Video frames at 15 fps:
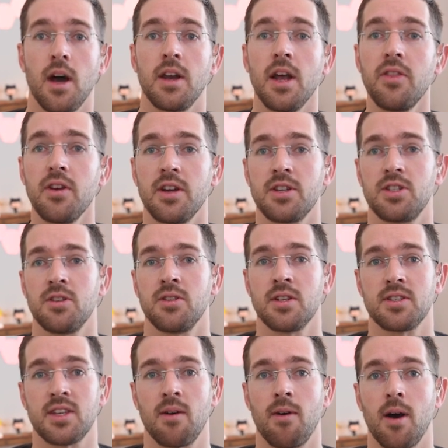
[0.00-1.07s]
Another issue
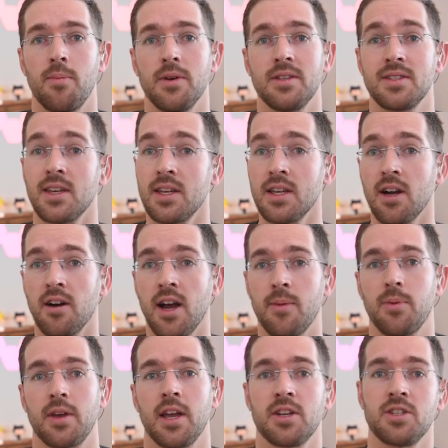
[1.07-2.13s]
that's come up is getting our
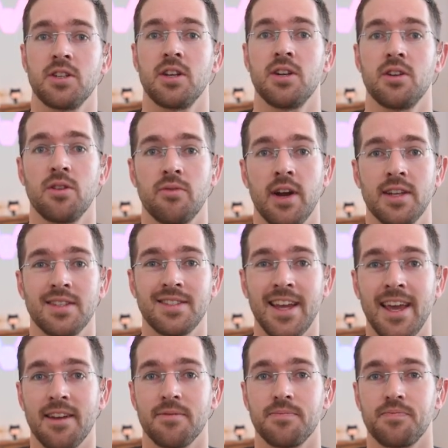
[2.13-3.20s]
application into the right
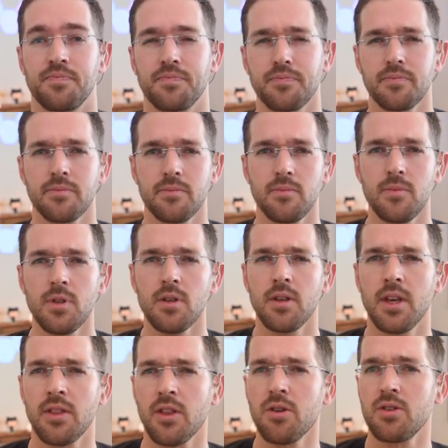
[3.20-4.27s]
state
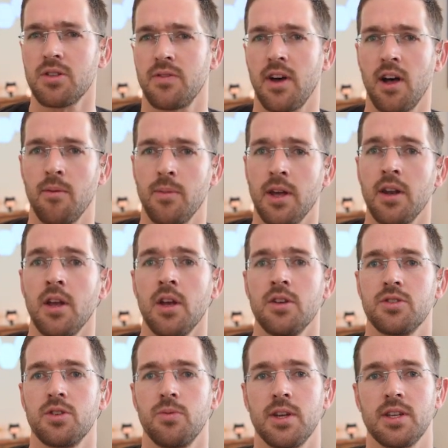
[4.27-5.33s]
in local development
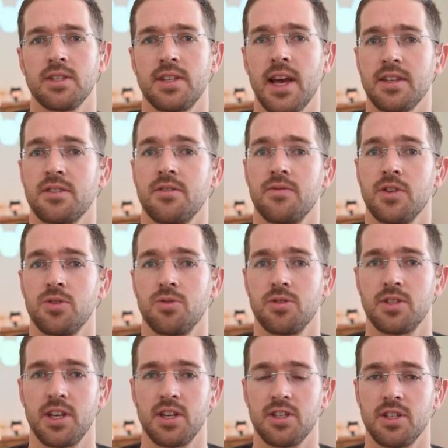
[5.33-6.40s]
so we can test visual
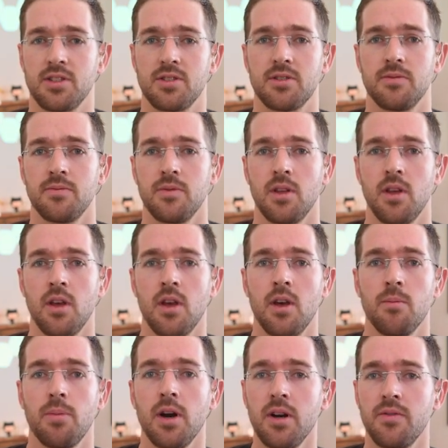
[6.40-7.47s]
changes.
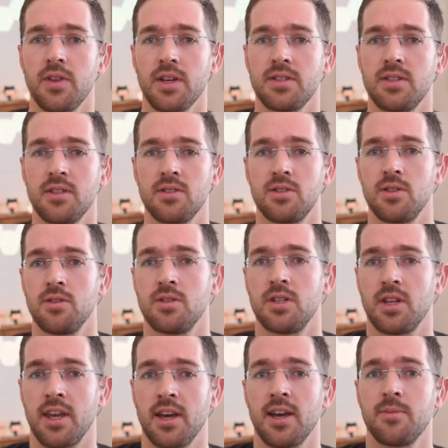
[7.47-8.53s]
Part of this is due
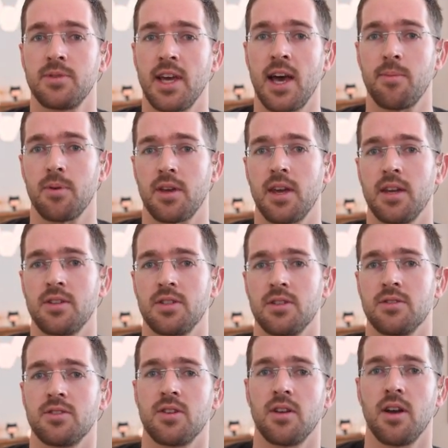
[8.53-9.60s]
to GitHub's
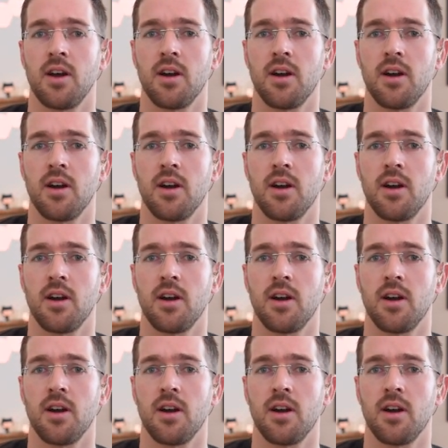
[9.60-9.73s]
applications